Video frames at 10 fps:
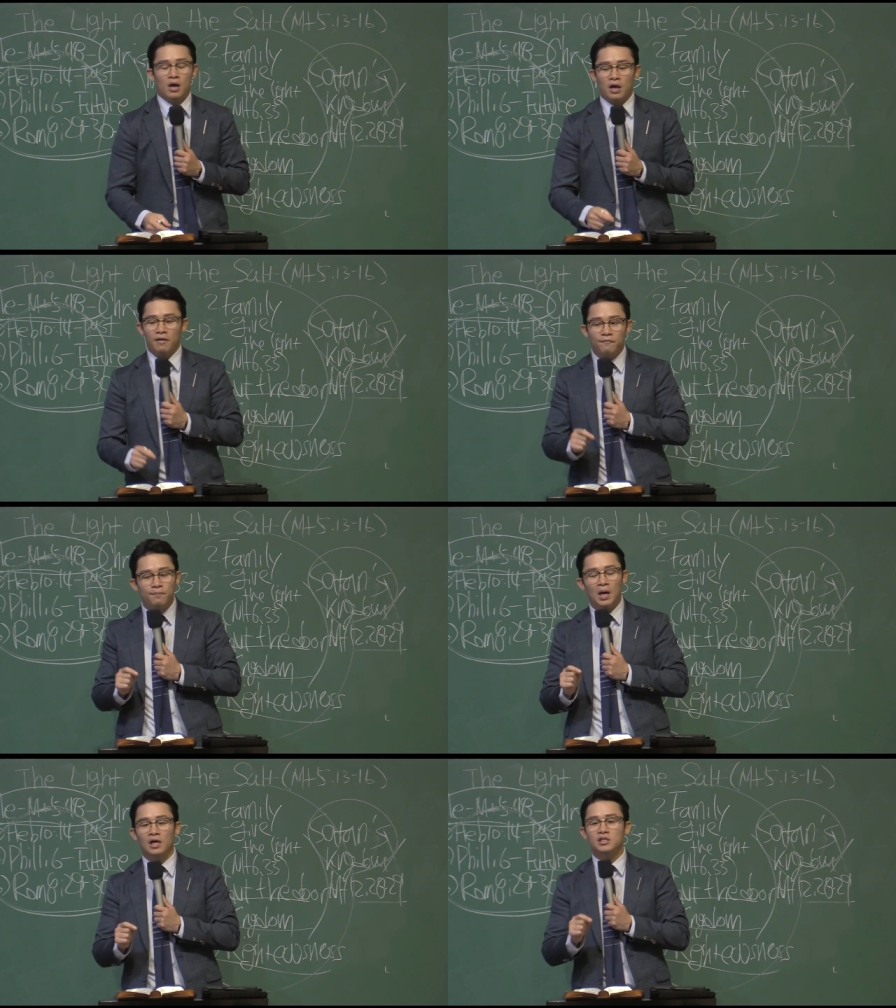If
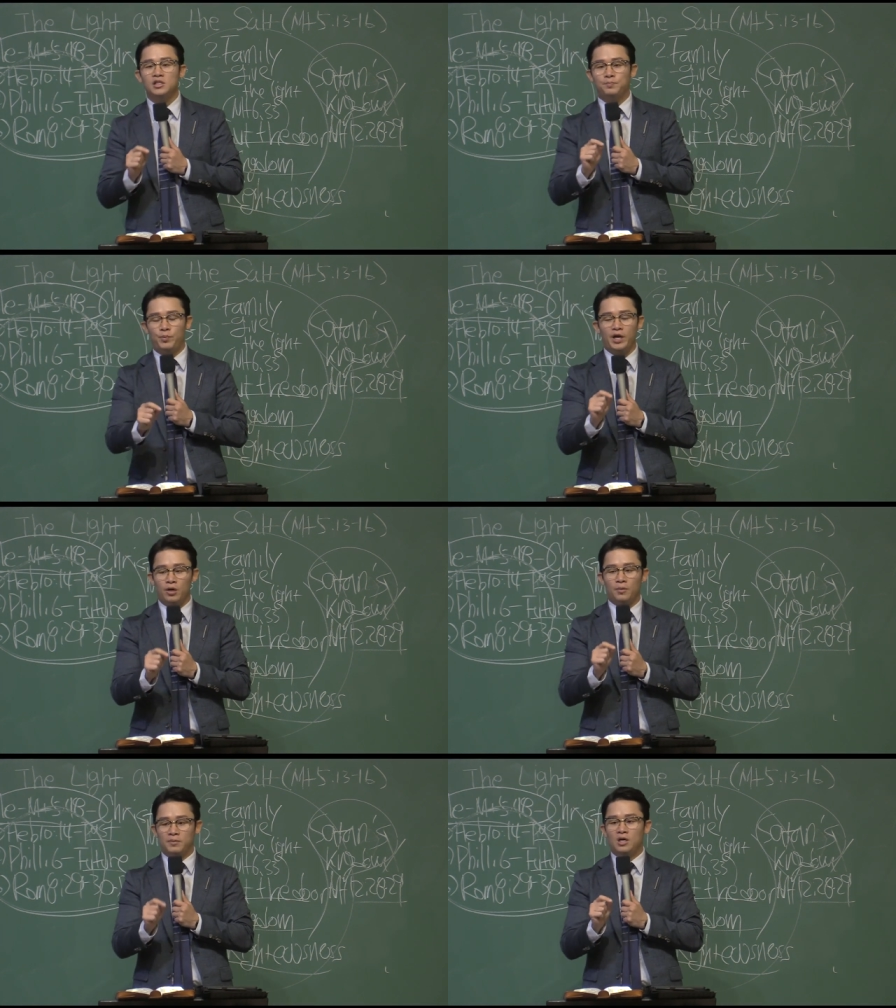by the Spirit
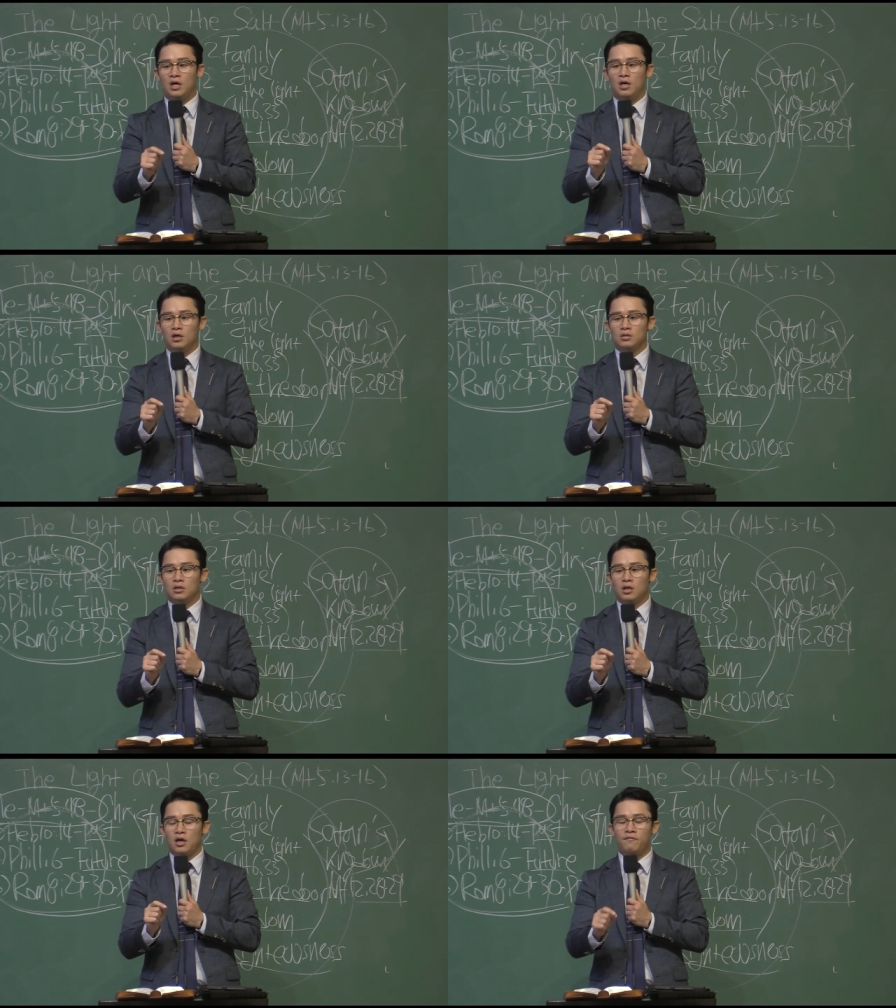of God,
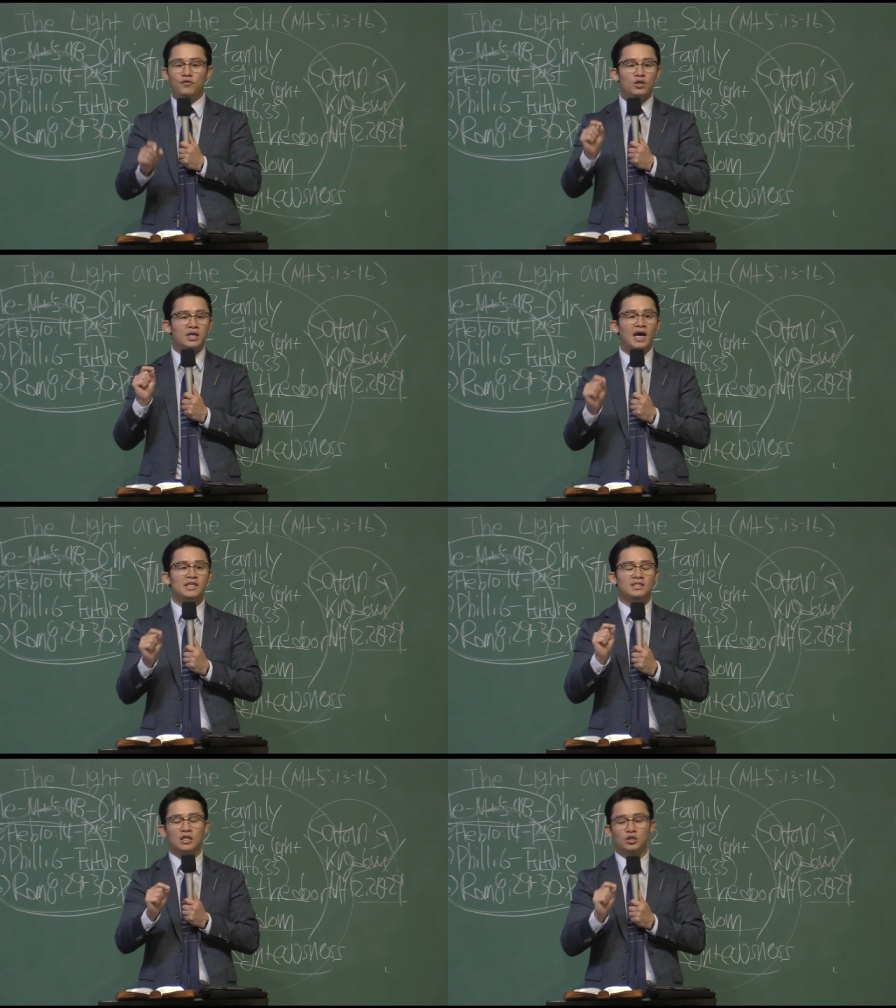if you
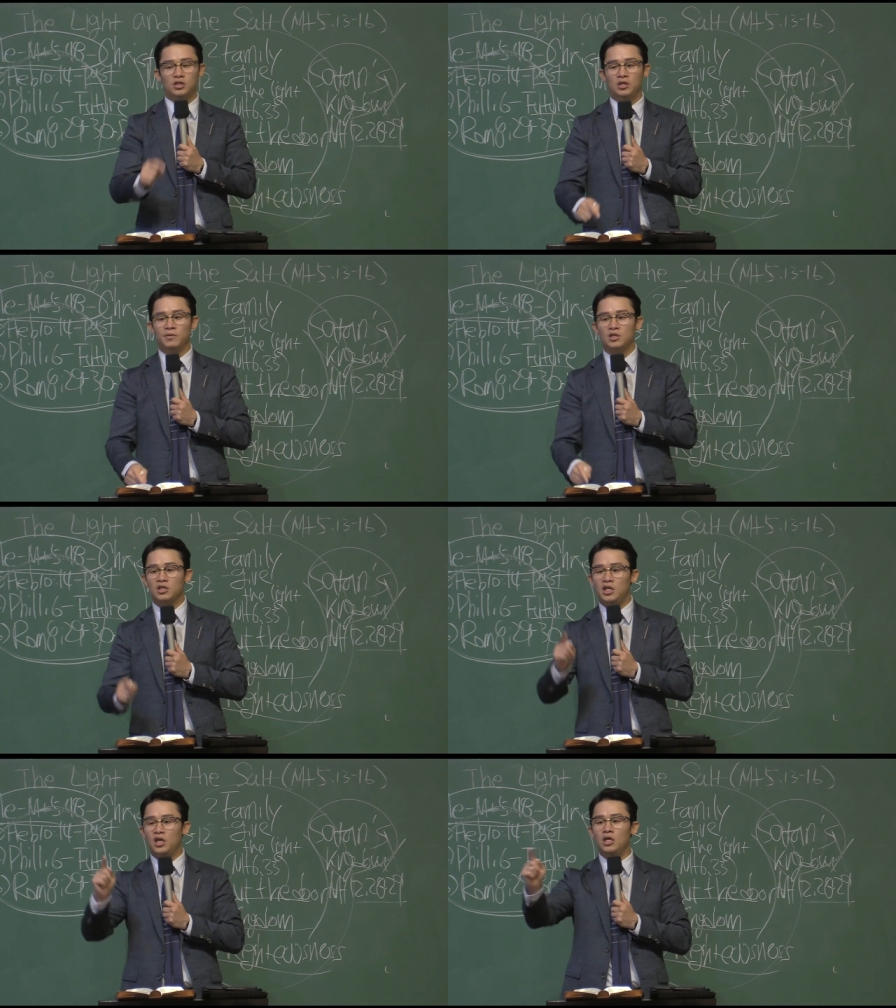cast out the demon, the
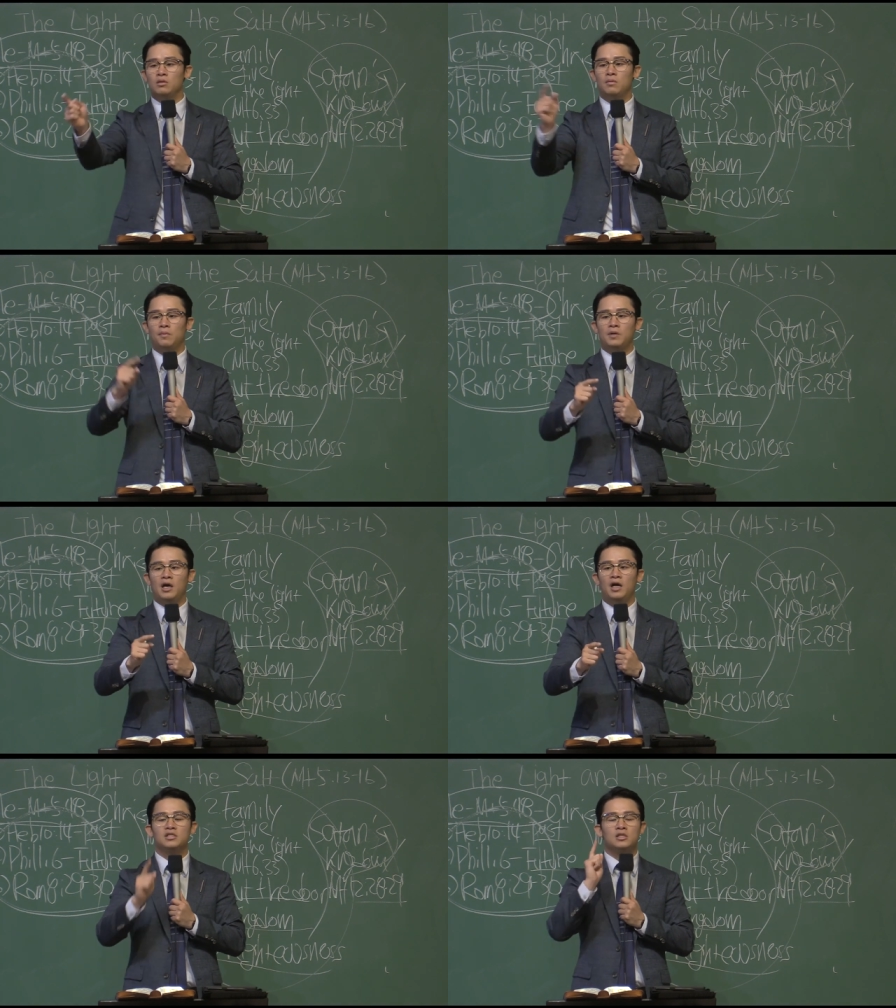kingdom of
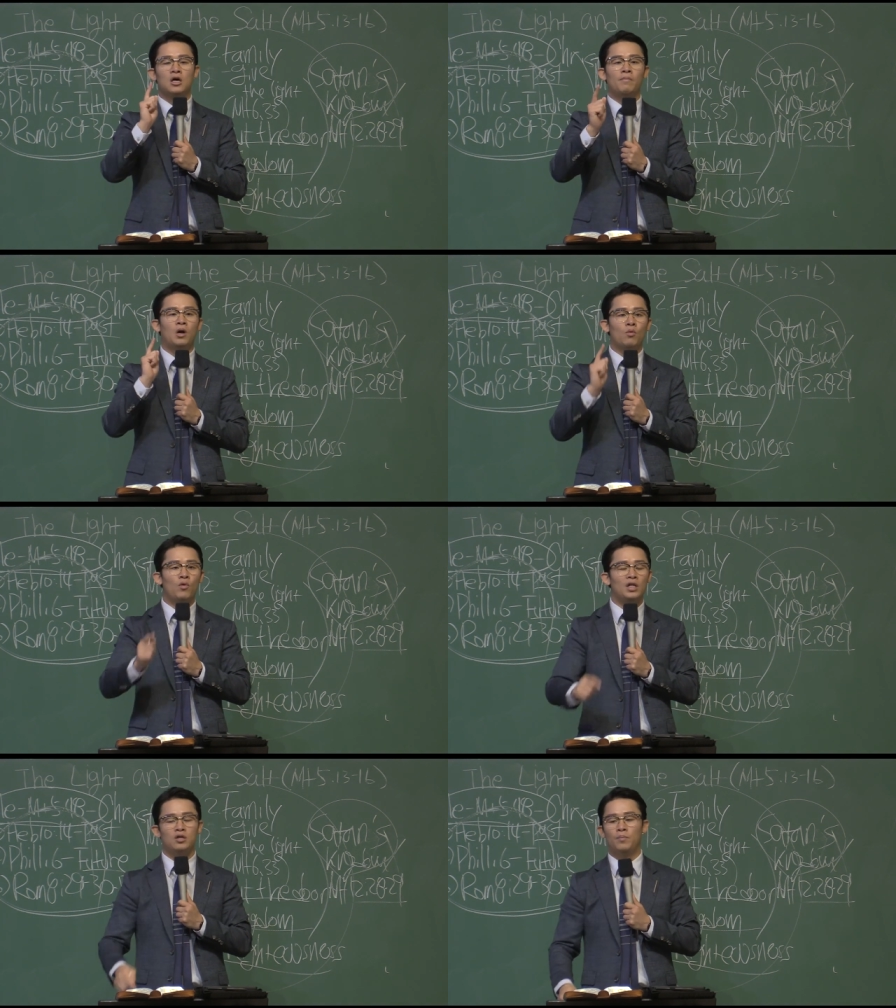God has come
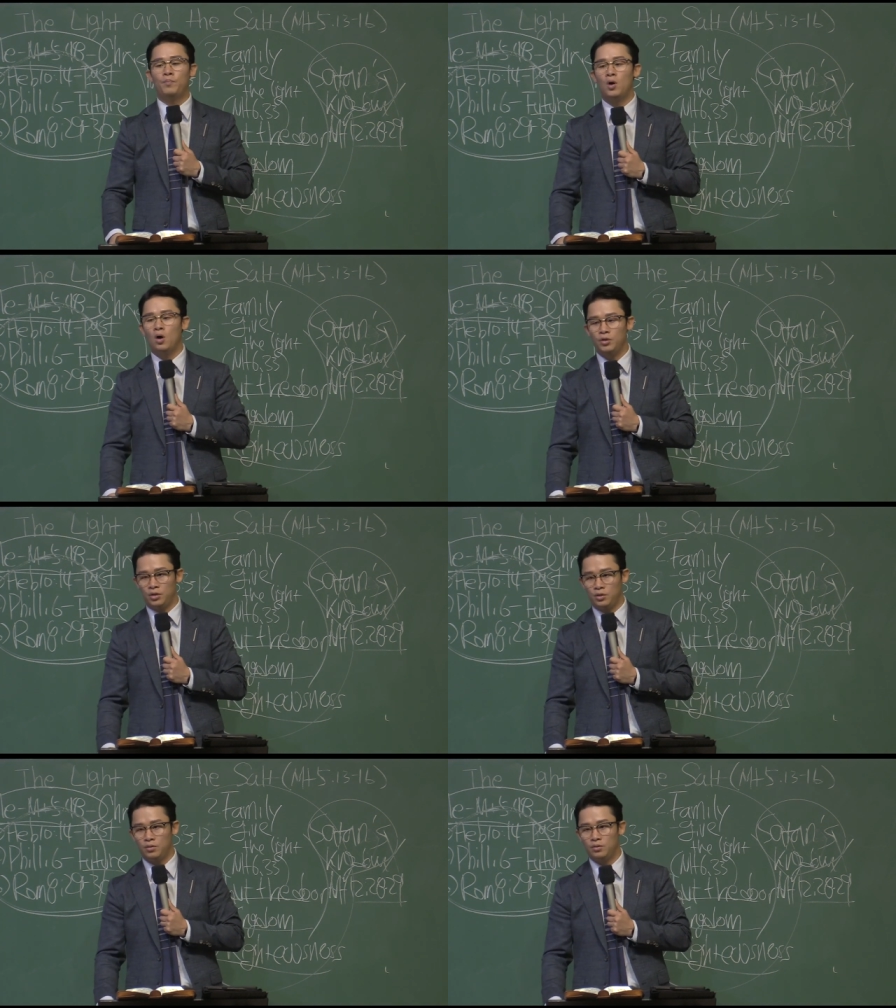already
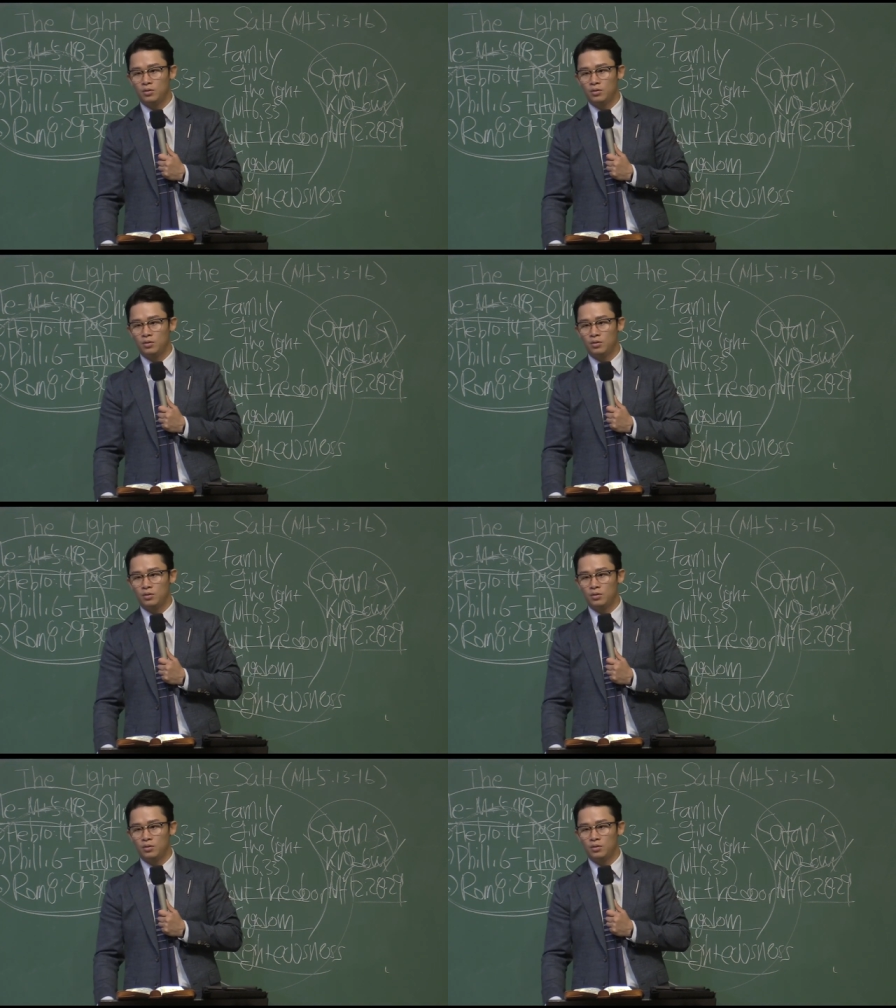upon you.